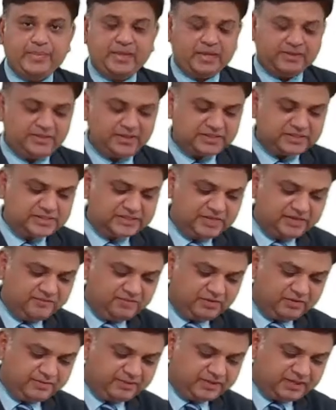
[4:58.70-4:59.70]
The same
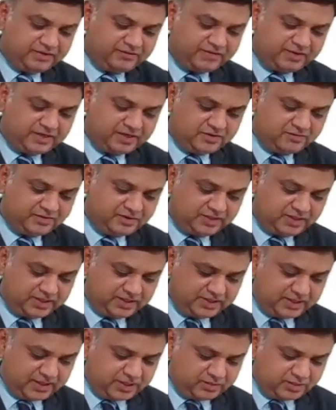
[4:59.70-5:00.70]
will be divided with
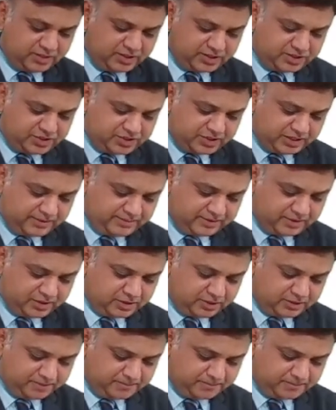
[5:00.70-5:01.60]
equity share capital.